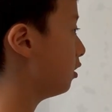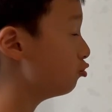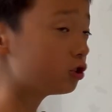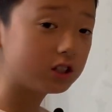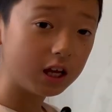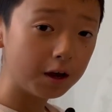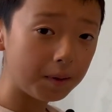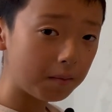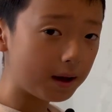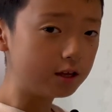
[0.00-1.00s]
Just think
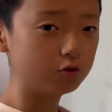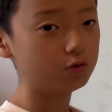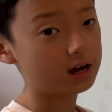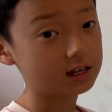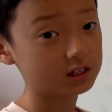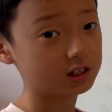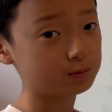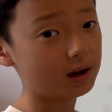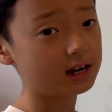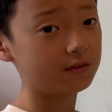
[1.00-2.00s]
about my u as a
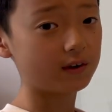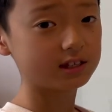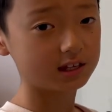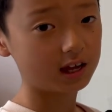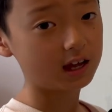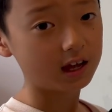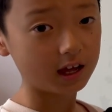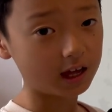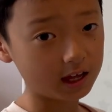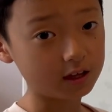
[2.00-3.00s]
smiley face
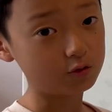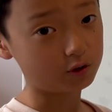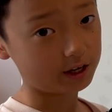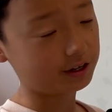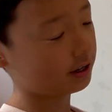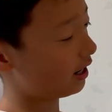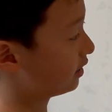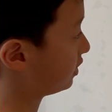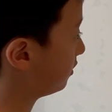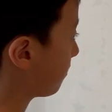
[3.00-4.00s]
and you get it, guys.